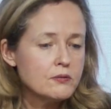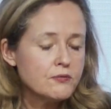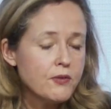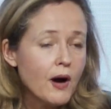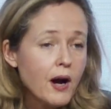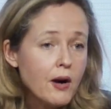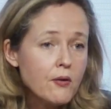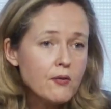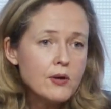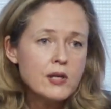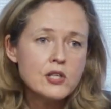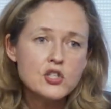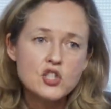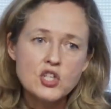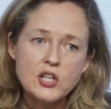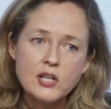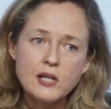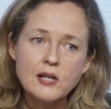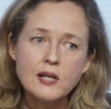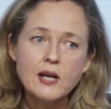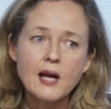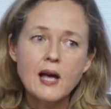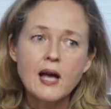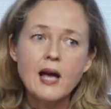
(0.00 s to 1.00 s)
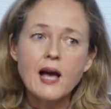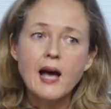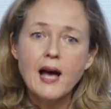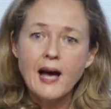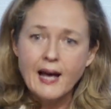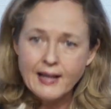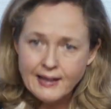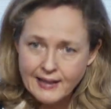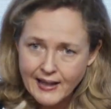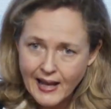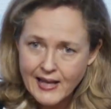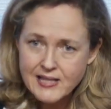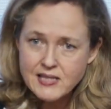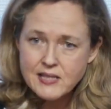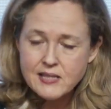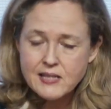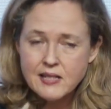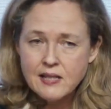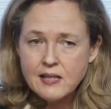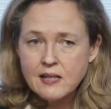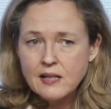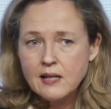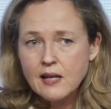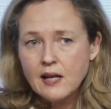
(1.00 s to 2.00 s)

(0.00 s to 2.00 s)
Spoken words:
far-reaching and lasting,